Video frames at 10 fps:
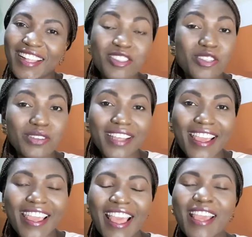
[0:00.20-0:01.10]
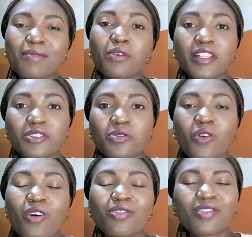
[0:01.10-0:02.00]
Today I am going to
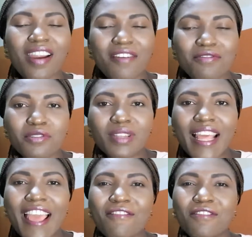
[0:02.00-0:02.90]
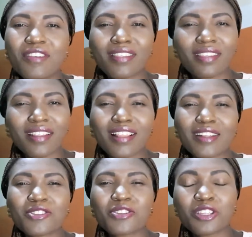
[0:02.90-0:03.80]
unravel everything
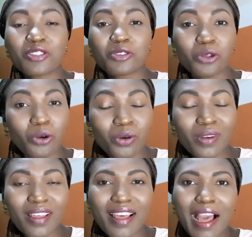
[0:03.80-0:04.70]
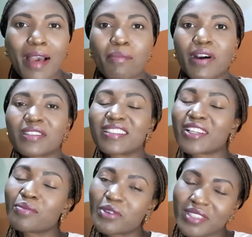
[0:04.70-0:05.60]
that you need to know about the
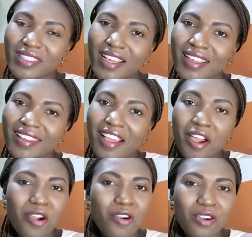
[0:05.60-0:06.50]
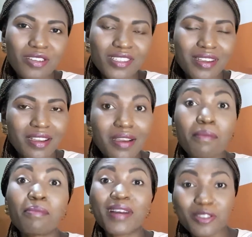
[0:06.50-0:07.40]
monster called
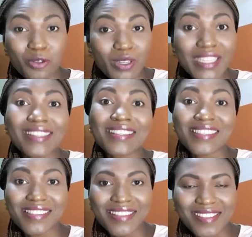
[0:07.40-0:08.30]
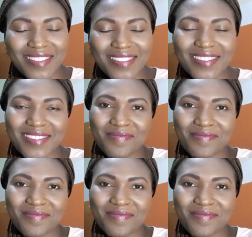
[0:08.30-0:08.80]
Bartholin Cyst.